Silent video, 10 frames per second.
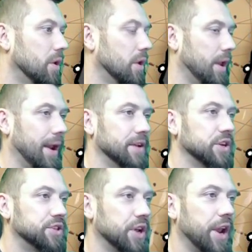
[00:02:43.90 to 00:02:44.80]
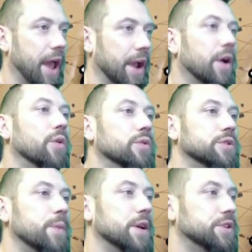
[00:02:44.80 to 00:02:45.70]
And as I said, echoes
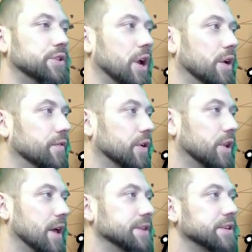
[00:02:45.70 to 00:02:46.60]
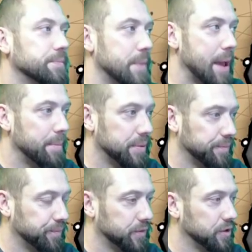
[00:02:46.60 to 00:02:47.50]
my style for classic map.
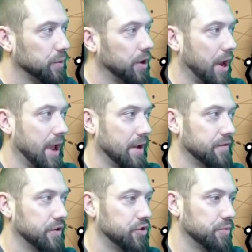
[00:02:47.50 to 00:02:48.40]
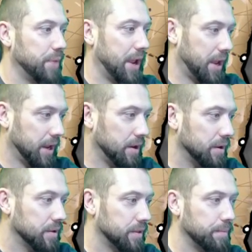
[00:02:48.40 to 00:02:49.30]
So we're going to have the Japan,
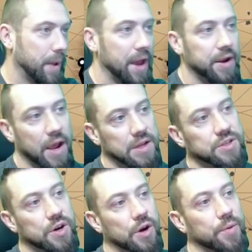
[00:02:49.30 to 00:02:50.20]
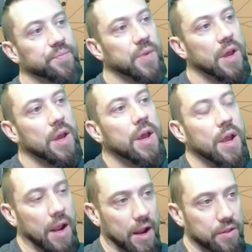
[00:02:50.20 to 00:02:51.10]
the Madagascar,
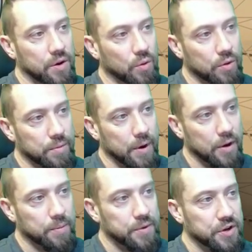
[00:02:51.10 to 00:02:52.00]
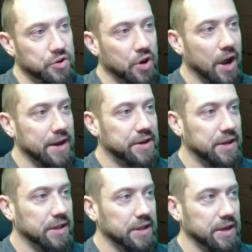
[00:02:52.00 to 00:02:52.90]
and the North American position,
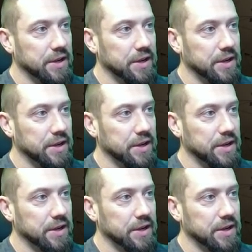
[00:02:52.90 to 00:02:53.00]
ideally